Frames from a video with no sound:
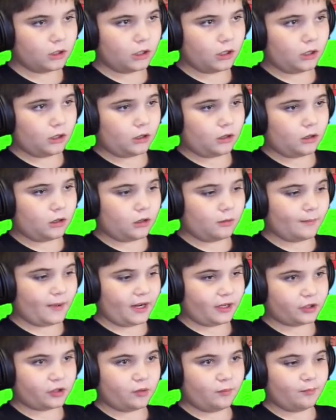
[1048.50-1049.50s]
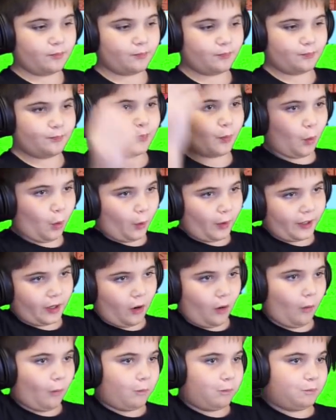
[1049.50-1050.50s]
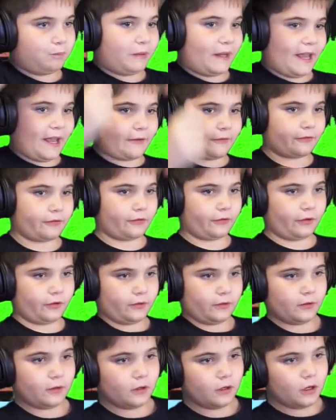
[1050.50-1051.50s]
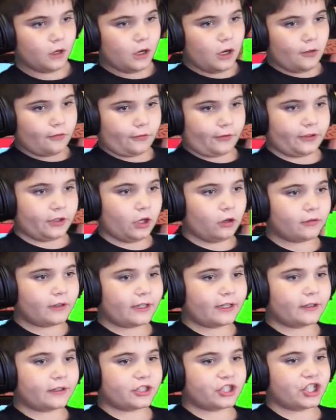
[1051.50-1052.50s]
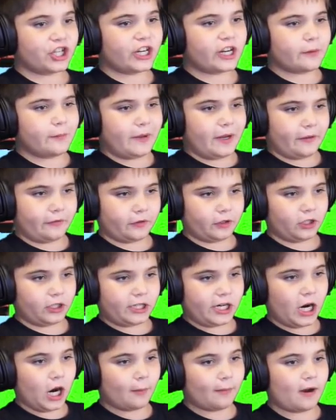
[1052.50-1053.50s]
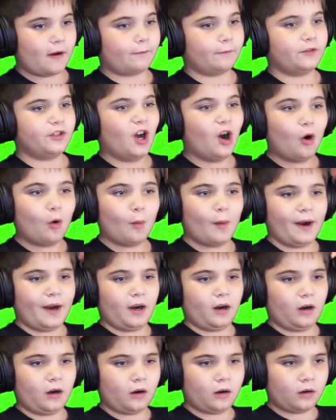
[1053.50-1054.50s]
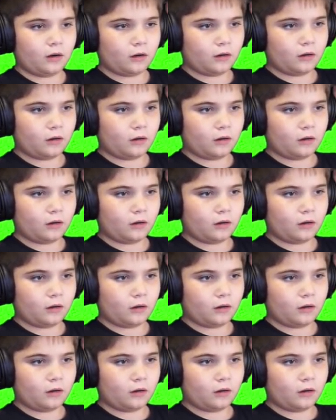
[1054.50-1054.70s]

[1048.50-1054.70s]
Oh, back to the boring old blaster. So I know that the chicken man's gonna come out of nowhere.